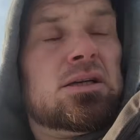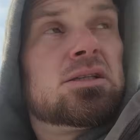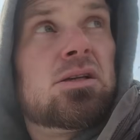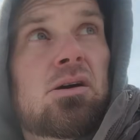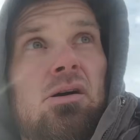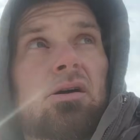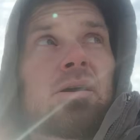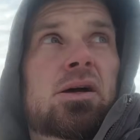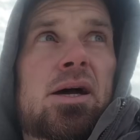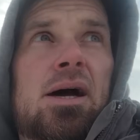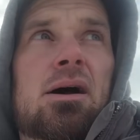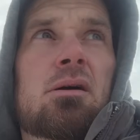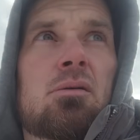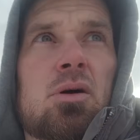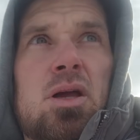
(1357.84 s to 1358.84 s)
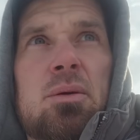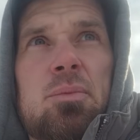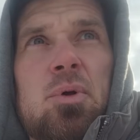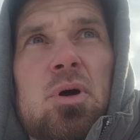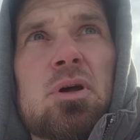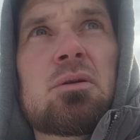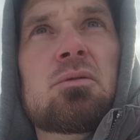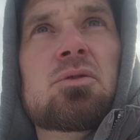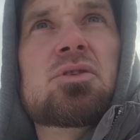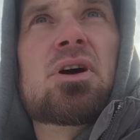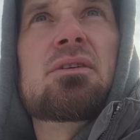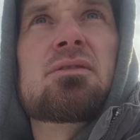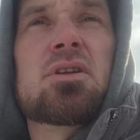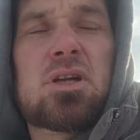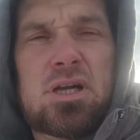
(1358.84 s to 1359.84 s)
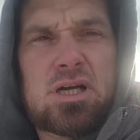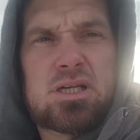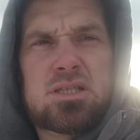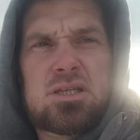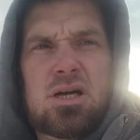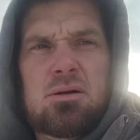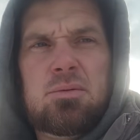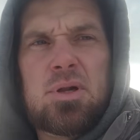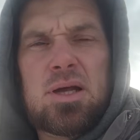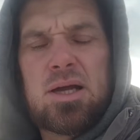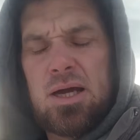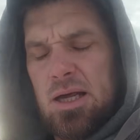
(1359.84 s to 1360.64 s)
So yeah, we'll keep looking. We'll drive to the next yard, but I